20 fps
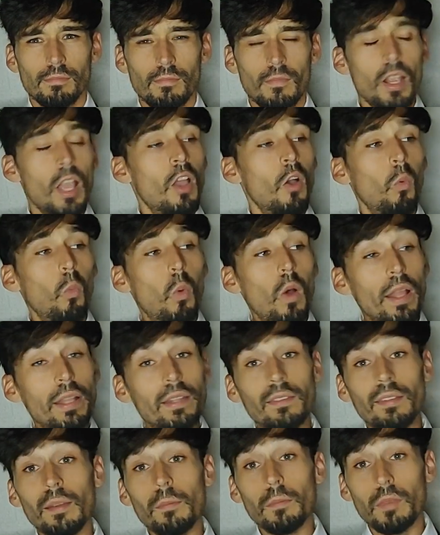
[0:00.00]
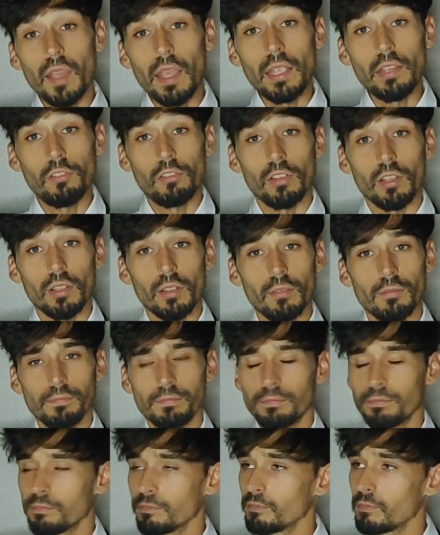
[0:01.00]
what temptation
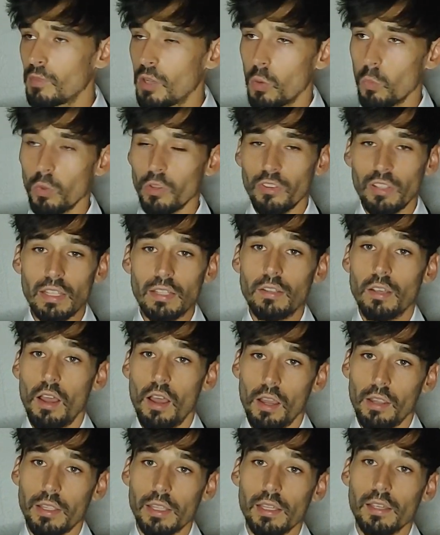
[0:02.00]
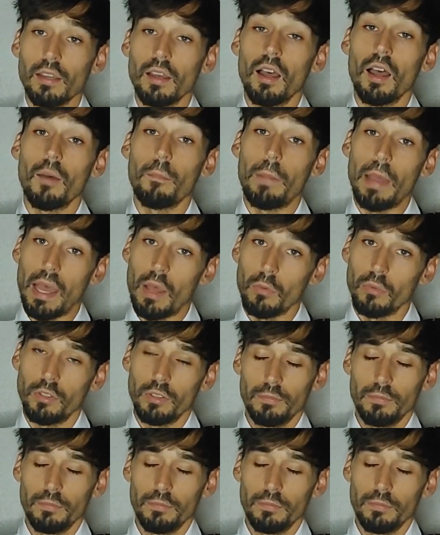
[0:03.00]
was he talking about?